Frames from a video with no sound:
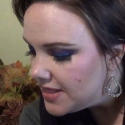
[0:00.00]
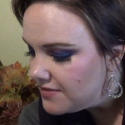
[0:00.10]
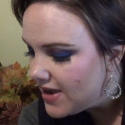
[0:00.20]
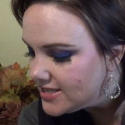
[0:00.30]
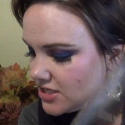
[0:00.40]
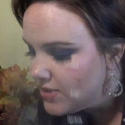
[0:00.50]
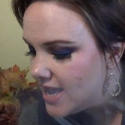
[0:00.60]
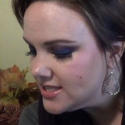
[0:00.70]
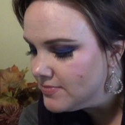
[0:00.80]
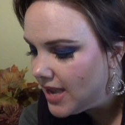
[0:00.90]
The Vice 2
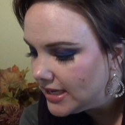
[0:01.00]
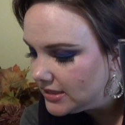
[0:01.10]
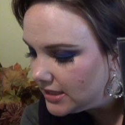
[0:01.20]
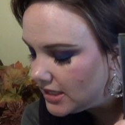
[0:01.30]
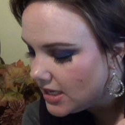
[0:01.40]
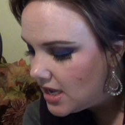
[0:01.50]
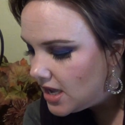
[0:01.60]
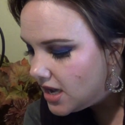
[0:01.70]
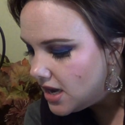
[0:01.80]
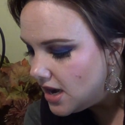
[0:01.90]
has mainly,
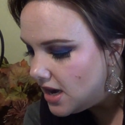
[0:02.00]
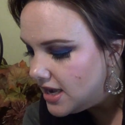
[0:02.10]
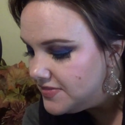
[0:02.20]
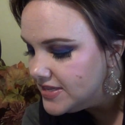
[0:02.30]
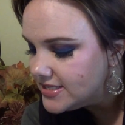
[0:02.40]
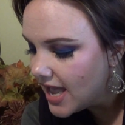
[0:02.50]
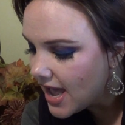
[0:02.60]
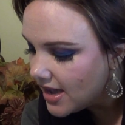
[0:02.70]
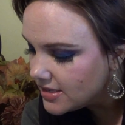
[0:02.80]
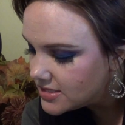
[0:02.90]

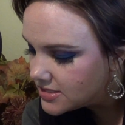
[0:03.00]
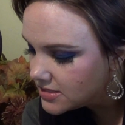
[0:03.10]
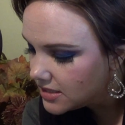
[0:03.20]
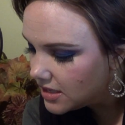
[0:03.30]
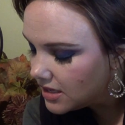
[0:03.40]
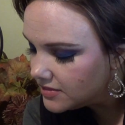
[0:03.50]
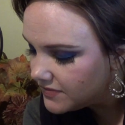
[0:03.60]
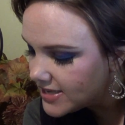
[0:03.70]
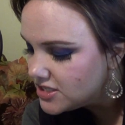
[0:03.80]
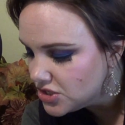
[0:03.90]
the
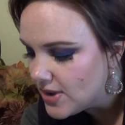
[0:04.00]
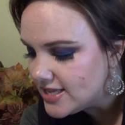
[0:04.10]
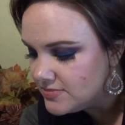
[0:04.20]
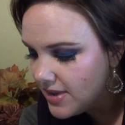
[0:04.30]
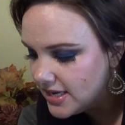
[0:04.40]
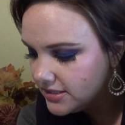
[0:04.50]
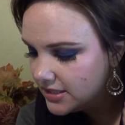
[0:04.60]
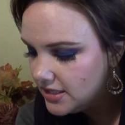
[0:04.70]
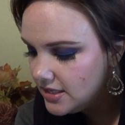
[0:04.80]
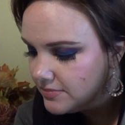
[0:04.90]
Vice 2 has
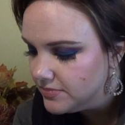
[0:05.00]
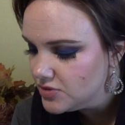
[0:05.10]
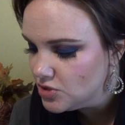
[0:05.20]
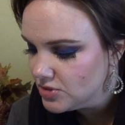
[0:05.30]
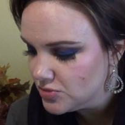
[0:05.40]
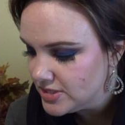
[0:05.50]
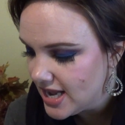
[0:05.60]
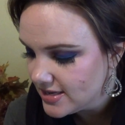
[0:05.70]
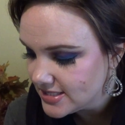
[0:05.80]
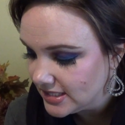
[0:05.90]
mainly shimmers,
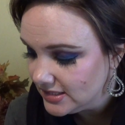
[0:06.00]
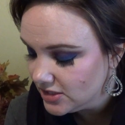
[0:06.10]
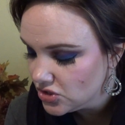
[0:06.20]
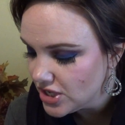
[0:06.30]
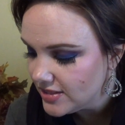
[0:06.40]
metallics, and glitters,